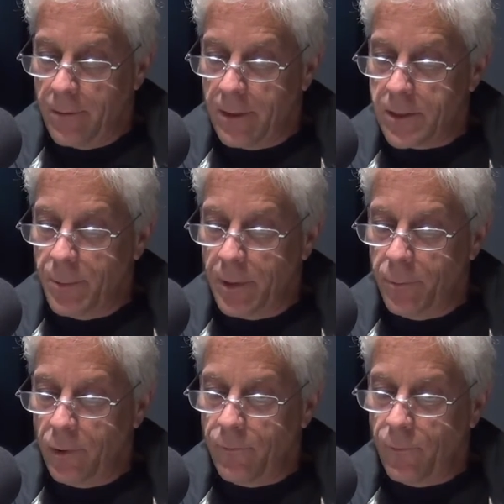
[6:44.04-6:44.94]
that's been
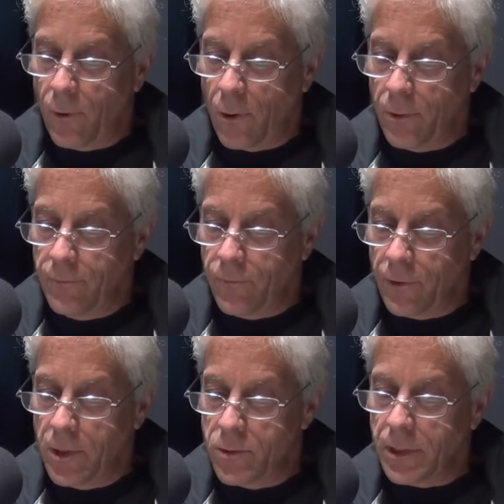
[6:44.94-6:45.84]
put forward for
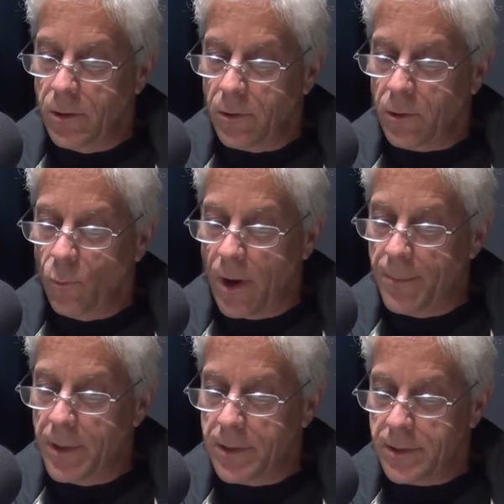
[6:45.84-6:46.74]
using nuclear
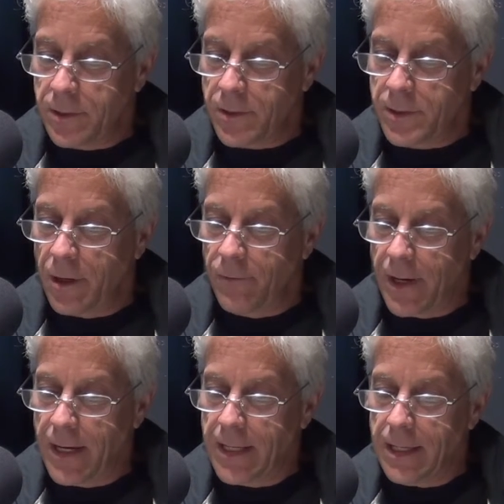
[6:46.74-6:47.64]
weapons to solve
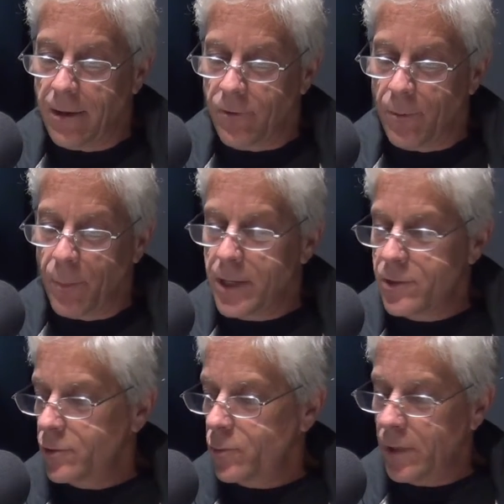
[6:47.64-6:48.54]
any of the
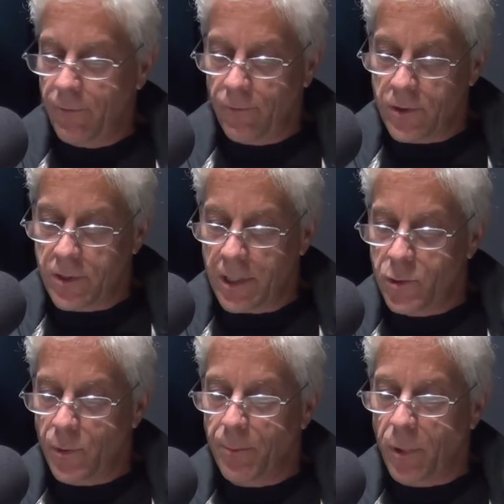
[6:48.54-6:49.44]
major 21st
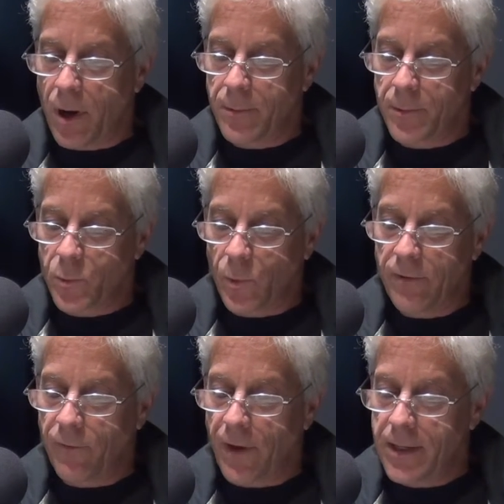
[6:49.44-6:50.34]
century problems we
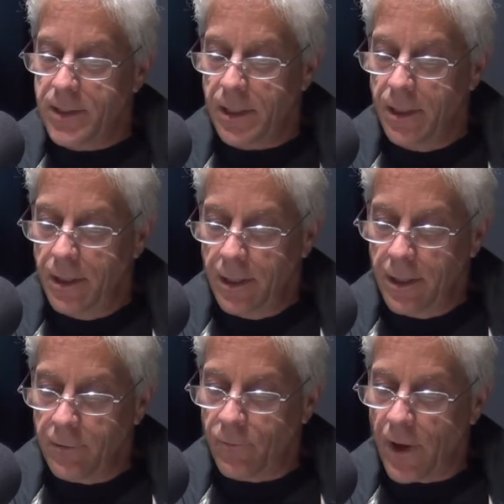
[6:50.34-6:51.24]
face.
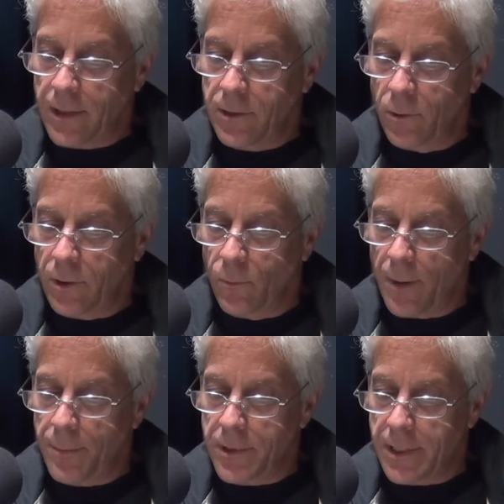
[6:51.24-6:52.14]
In fact, nuclear
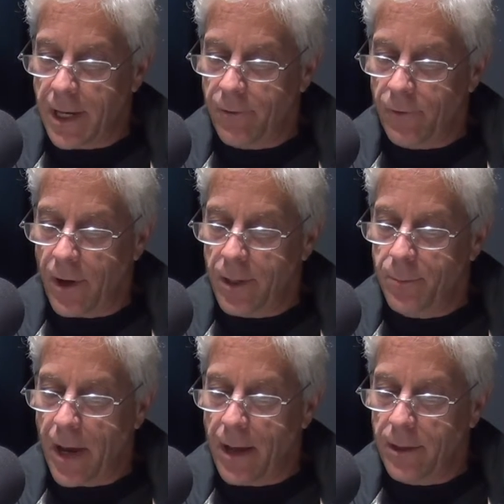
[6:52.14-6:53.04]
weapons have,
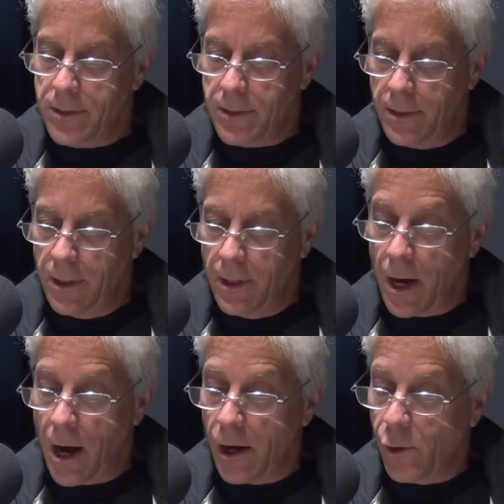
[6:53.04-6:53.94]
on balance,
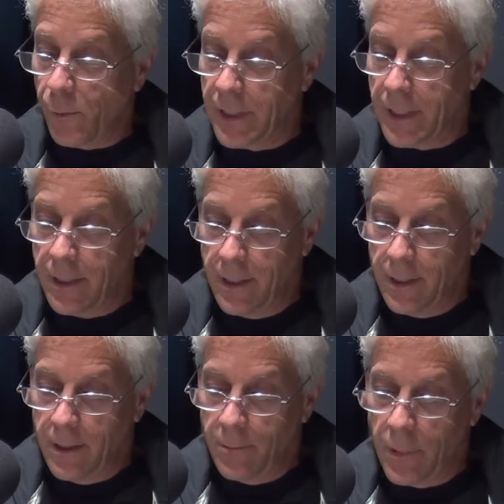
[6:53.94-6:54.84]
arguably
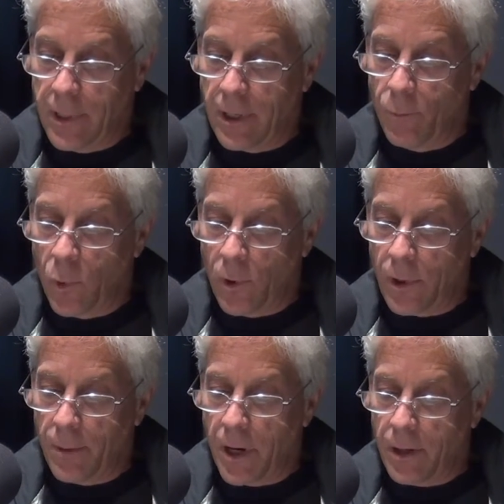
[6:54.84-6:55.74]
become more
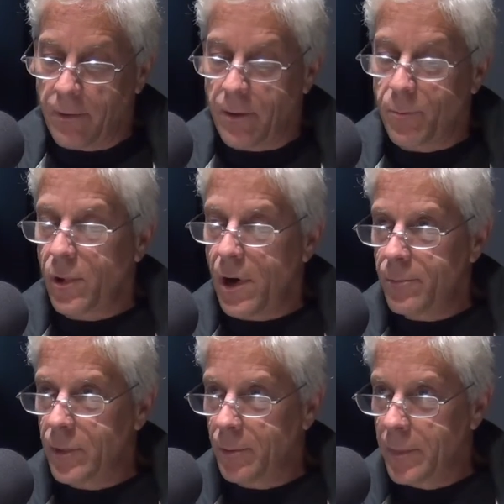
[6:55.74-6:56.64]
a part of the
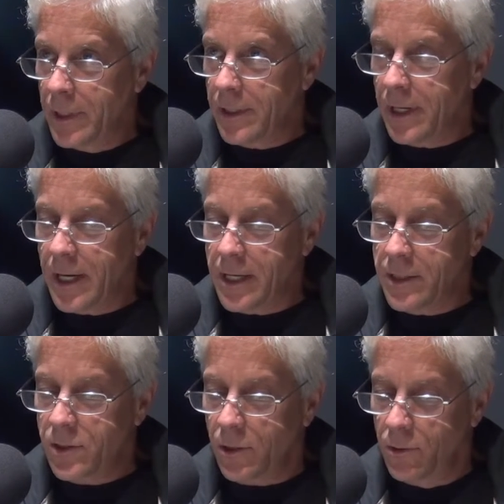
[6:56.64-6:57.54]
problem than any
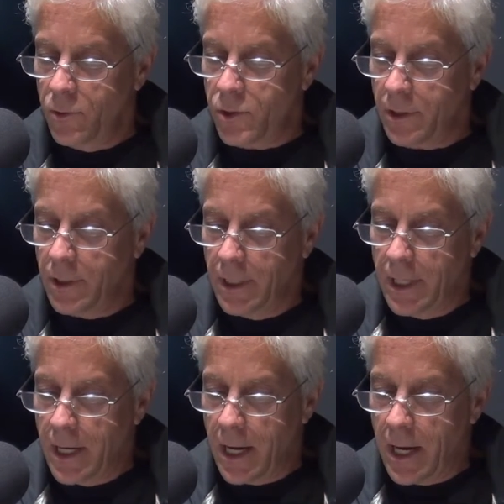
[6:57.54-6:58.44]
solution,
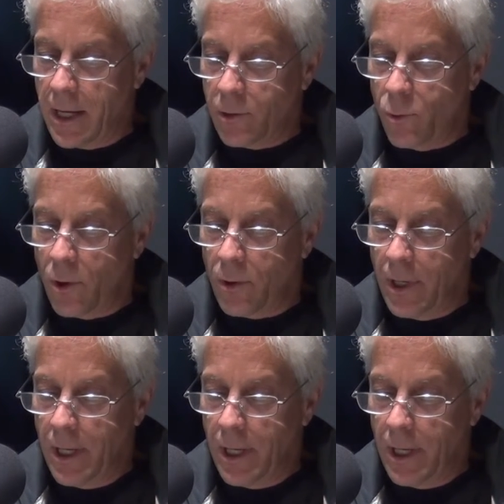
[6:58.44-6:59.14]
end quote.